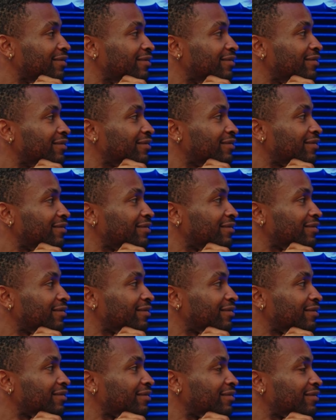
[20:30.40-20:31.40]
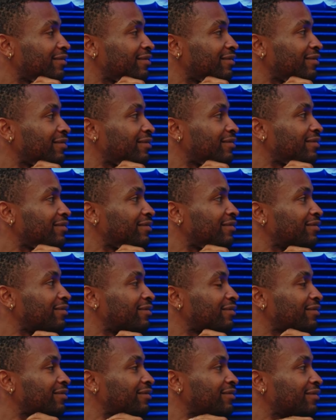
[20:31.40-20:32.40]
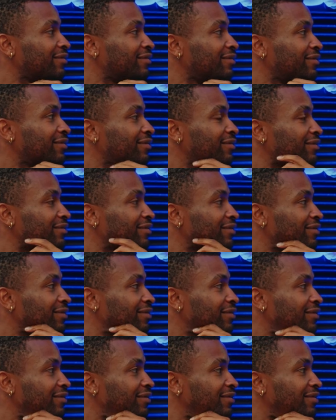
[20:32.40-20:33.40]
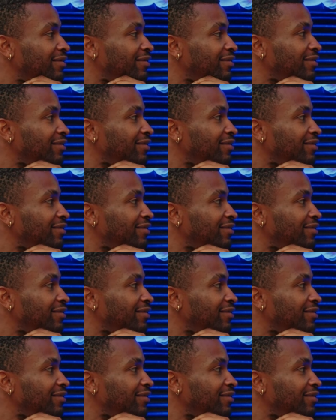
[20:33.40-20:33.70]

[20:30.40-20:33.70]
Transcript: [no speech]